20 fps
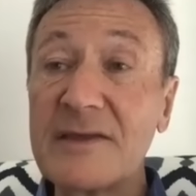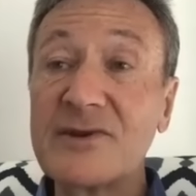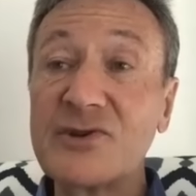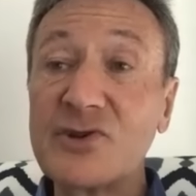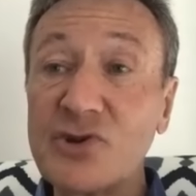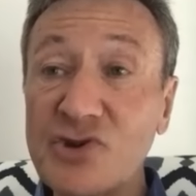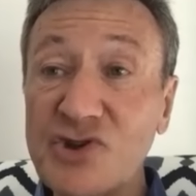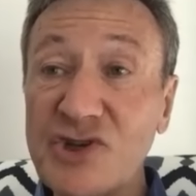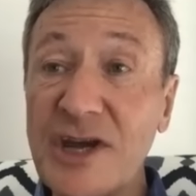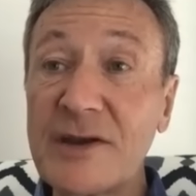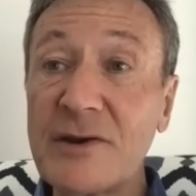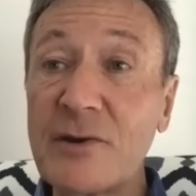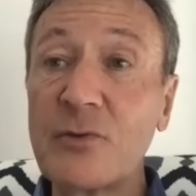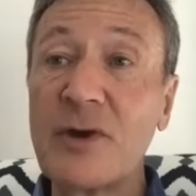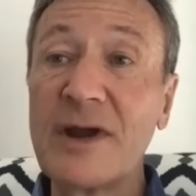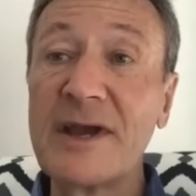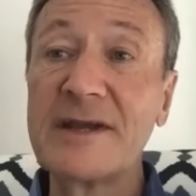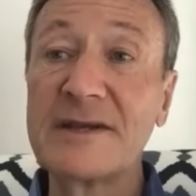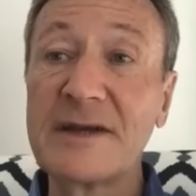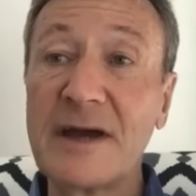that you
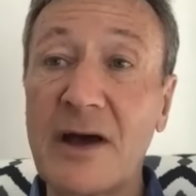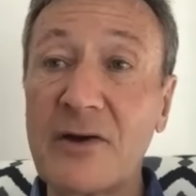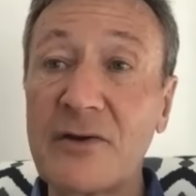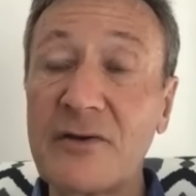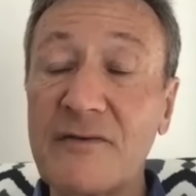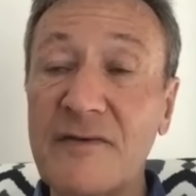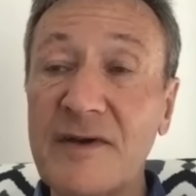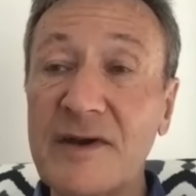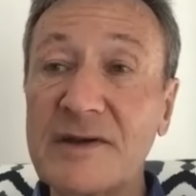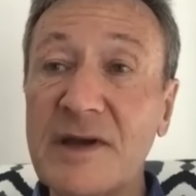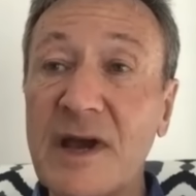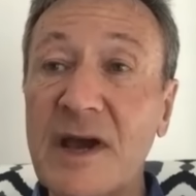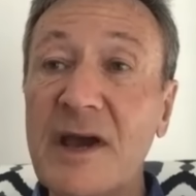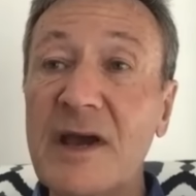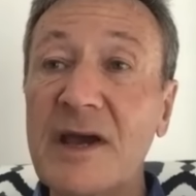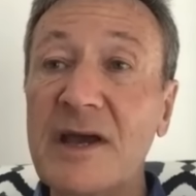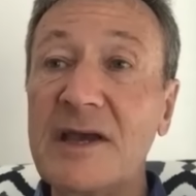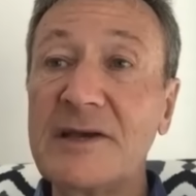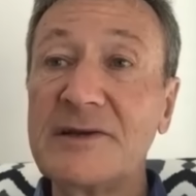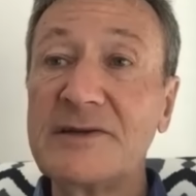generate out of
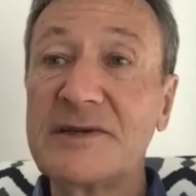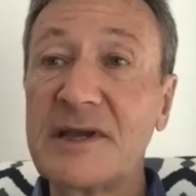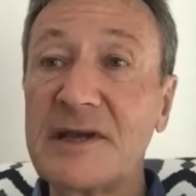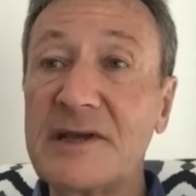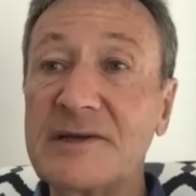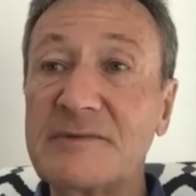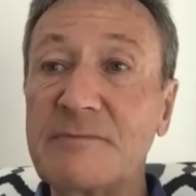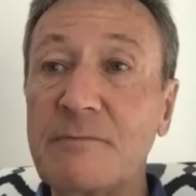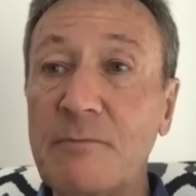it is, is